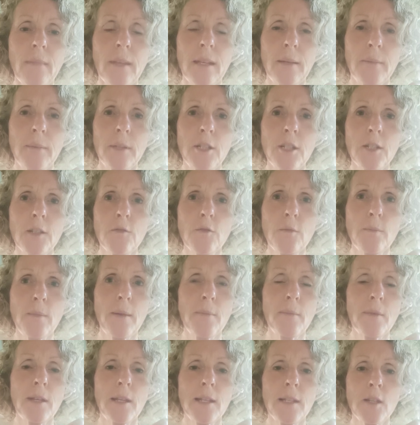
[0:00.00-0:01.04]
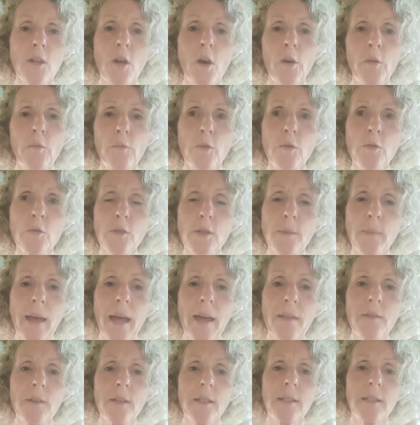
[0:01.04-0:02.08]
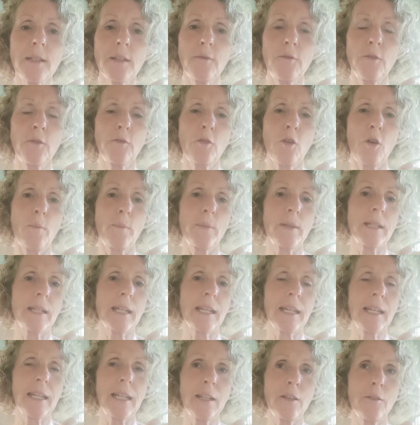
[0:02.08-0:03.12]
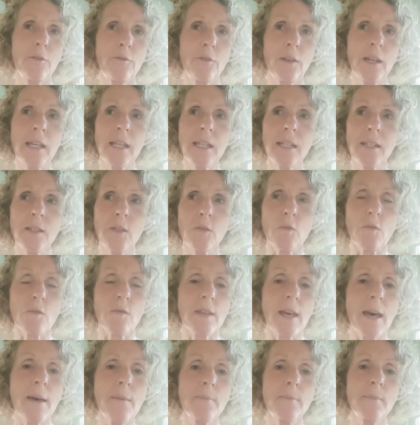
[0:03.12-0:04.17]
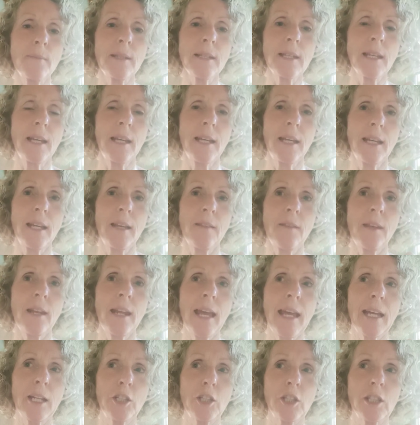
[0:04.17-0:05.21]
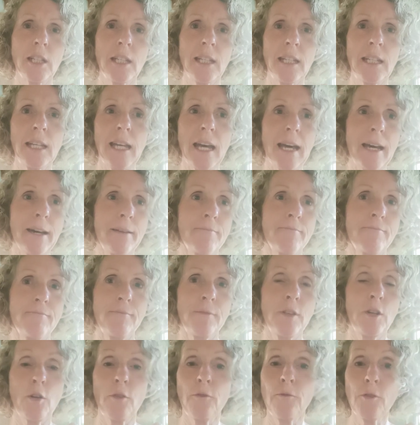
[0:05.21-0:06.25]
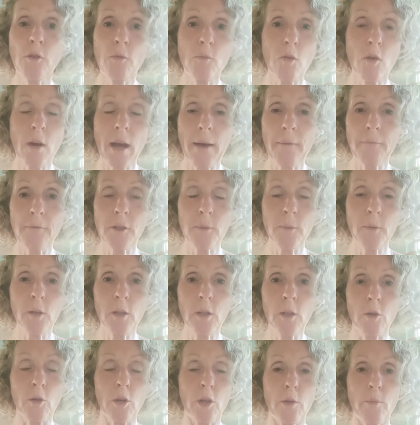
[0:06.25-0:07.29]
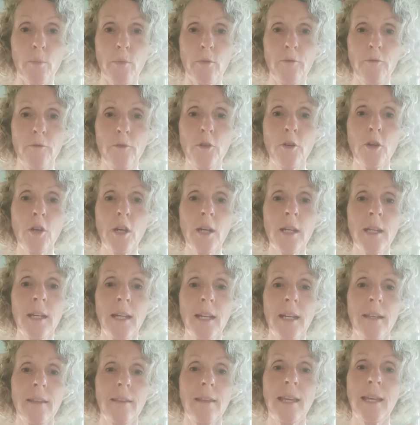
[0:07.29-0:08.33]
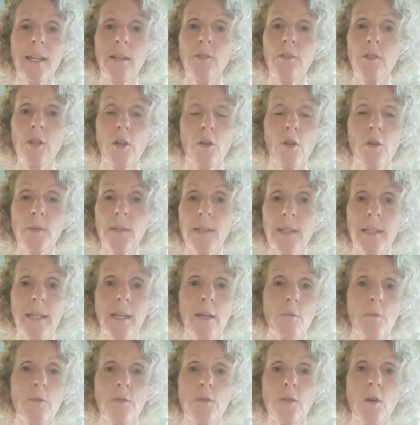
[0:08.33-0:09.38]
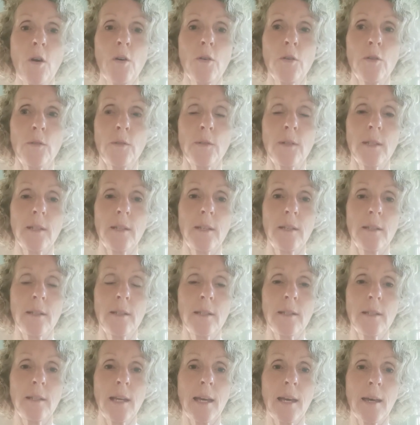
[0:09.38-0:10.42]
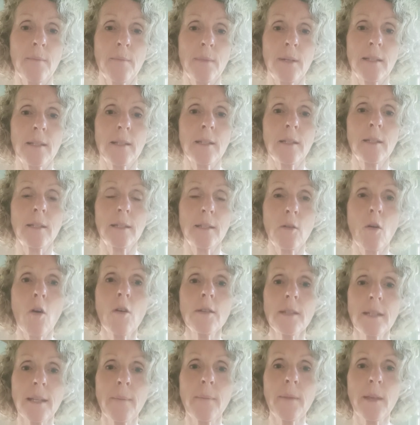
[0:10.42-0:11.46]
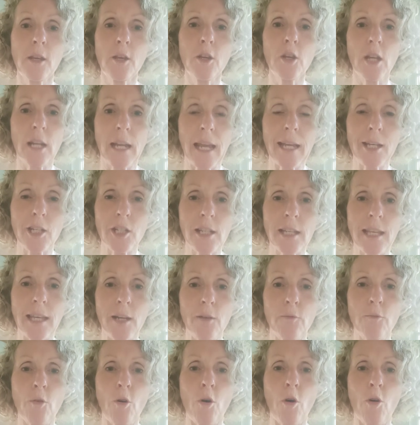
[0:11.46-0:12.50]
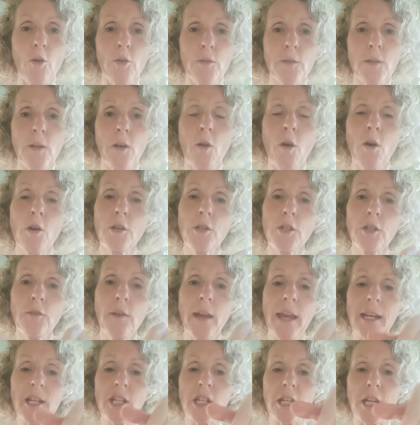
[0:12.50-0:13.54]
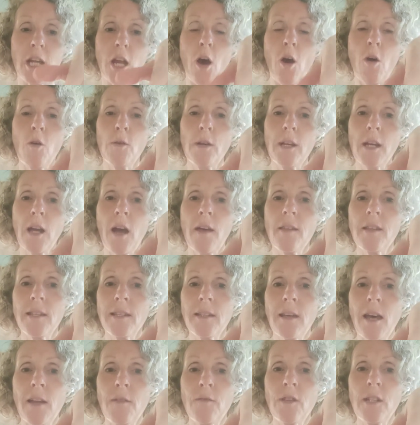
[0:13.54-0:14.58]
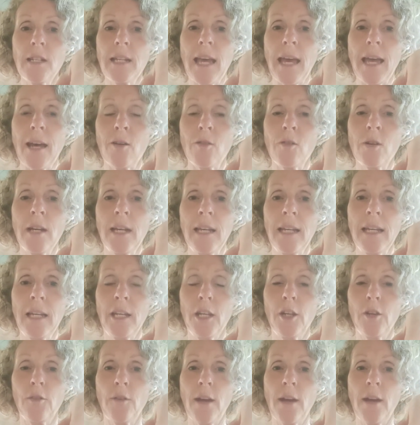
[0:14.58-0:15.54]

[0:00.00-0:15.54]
But just remember, there's no rules about this. If you've got particular fingers or thumbs that actually, feel more comfortable or you prefer, then, stick with those. It's not something you can actually get wrong. So long as you're actually holding either side of the nail, you're